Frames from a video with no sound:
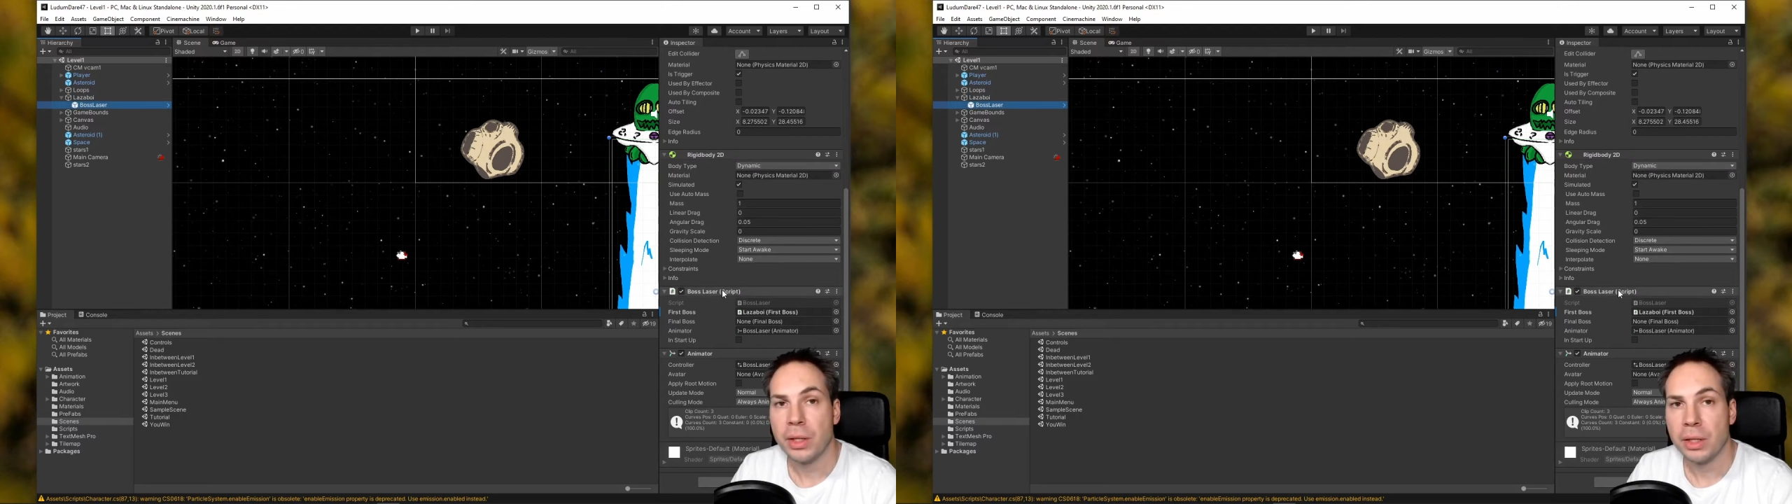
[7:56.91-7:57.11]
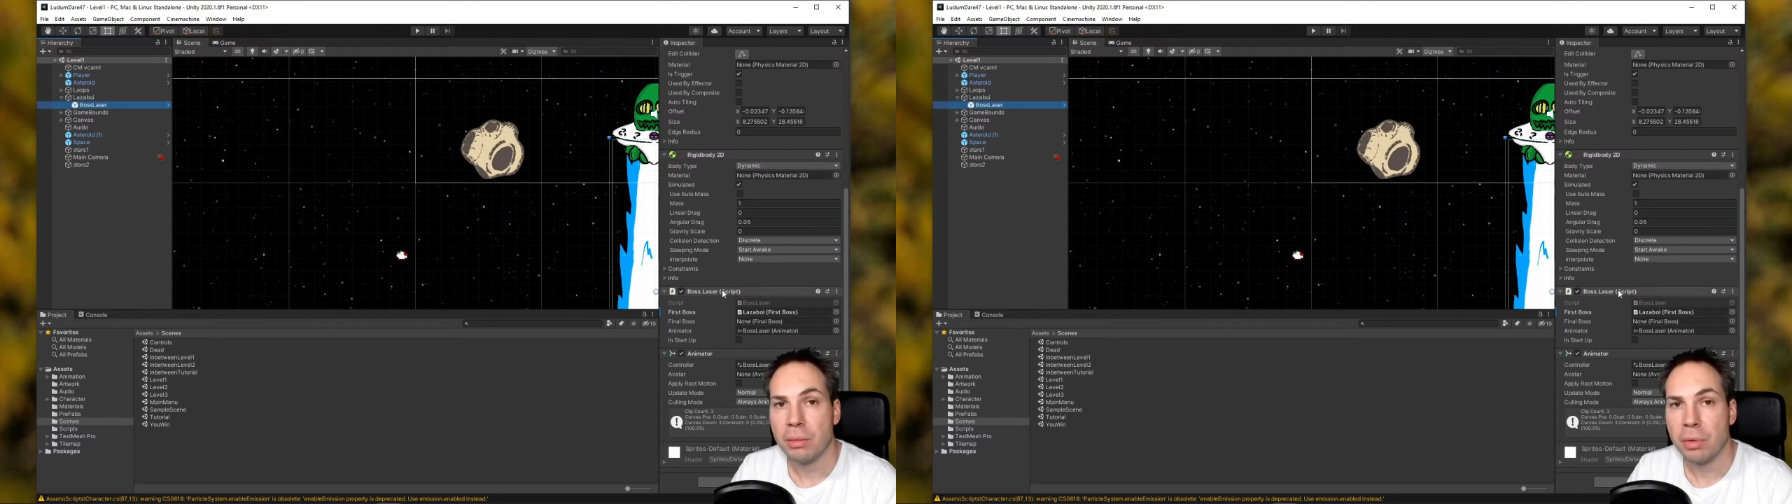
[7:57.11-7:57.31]

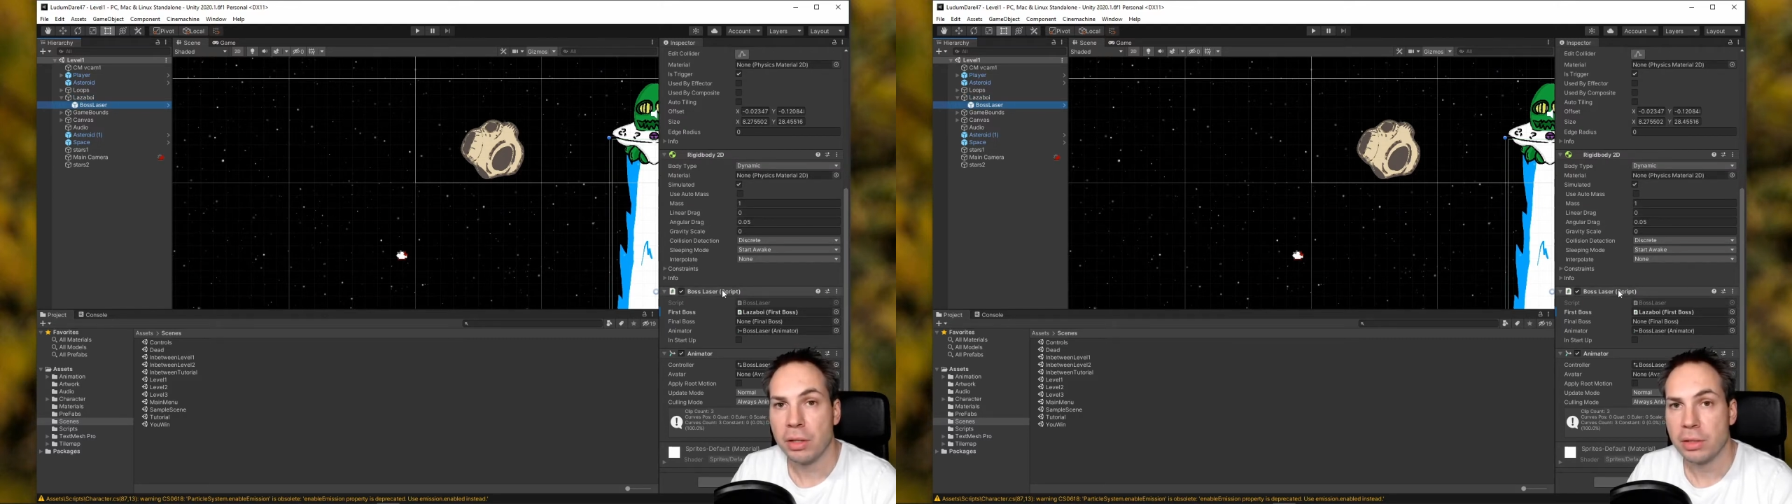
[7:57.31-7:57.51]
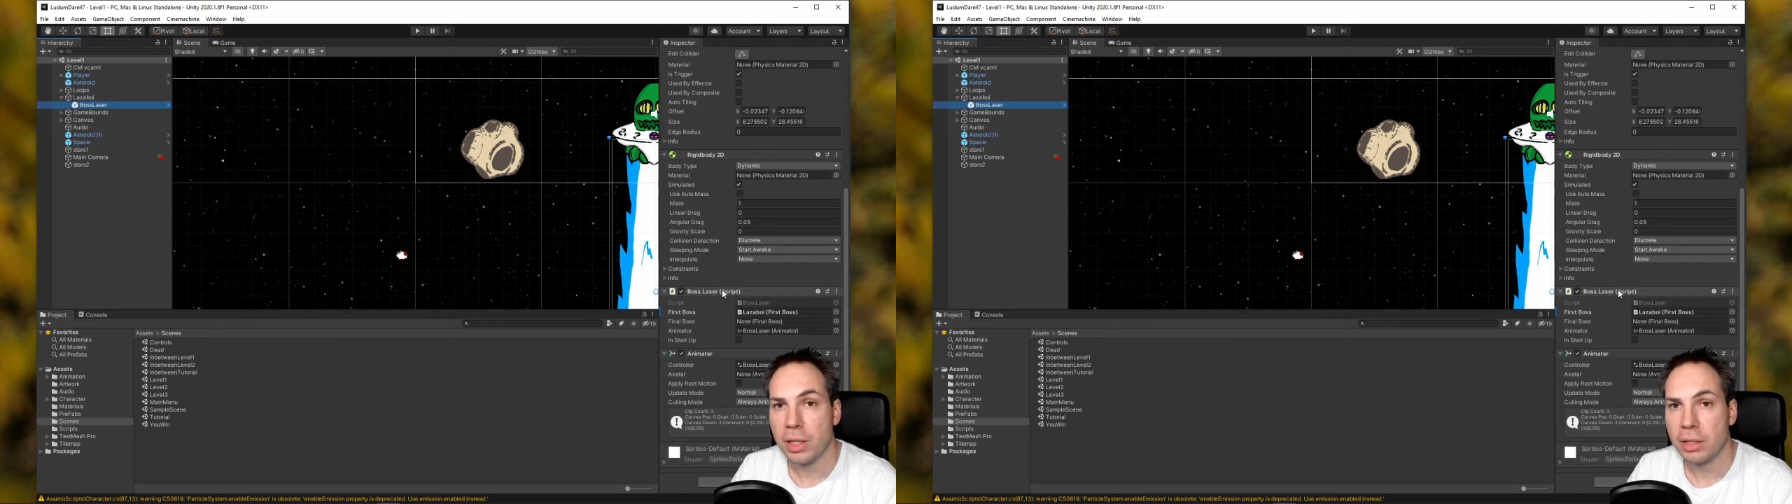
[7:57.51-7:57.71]
and the
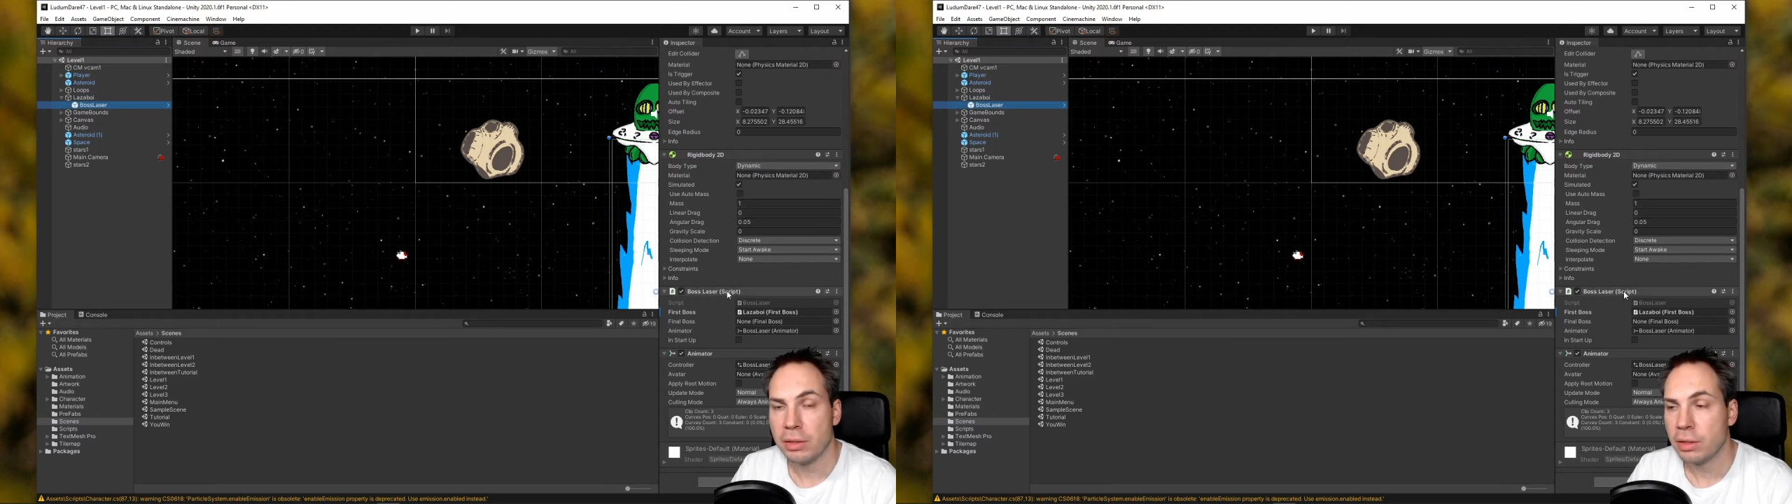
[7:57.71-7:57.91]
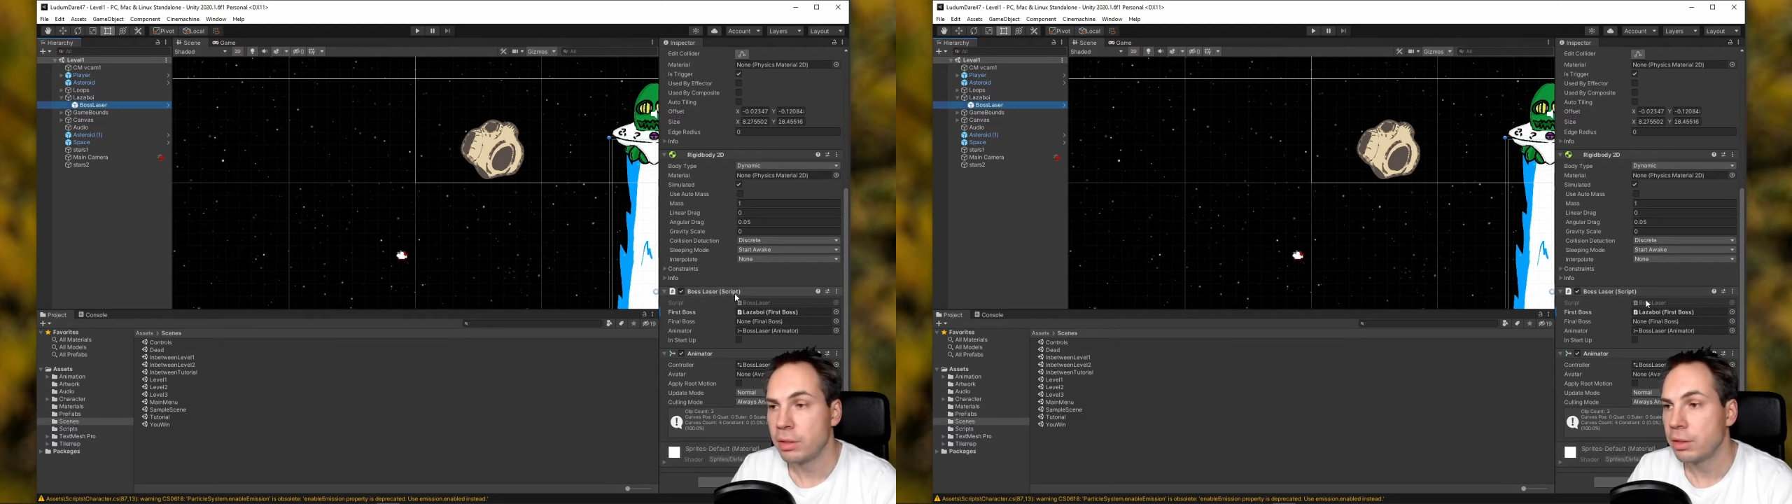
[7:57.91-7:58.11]
boss
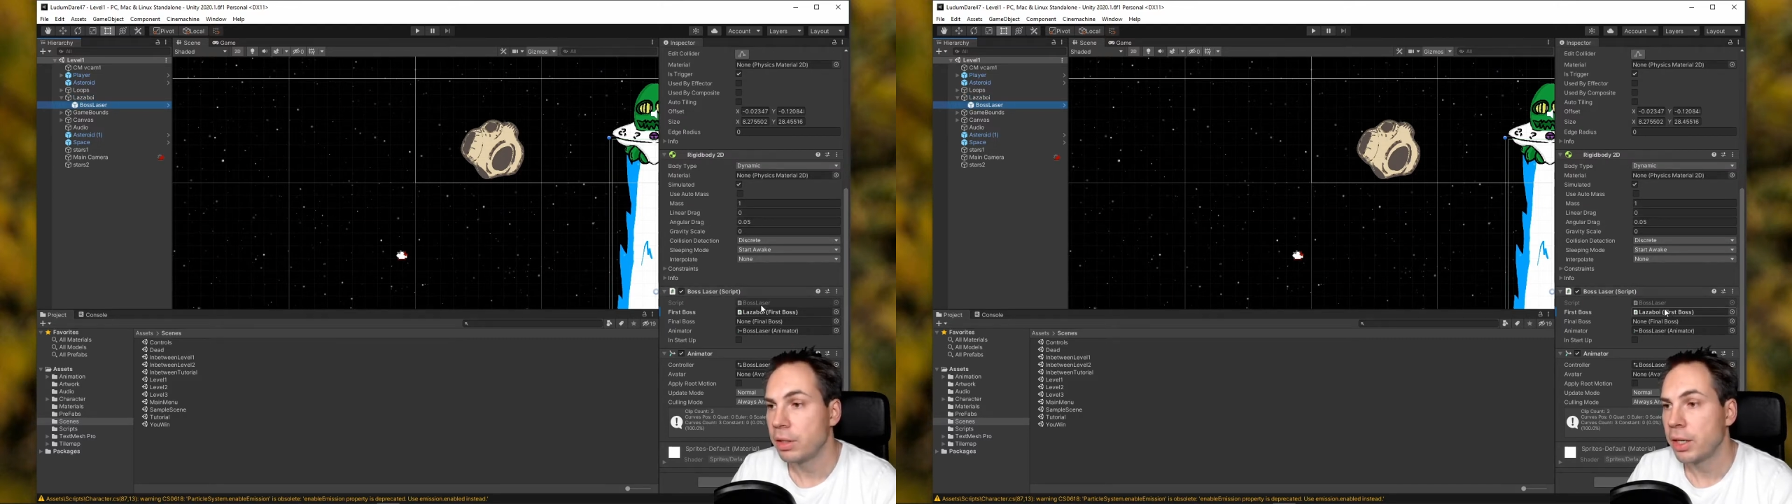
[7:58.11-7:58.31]
laser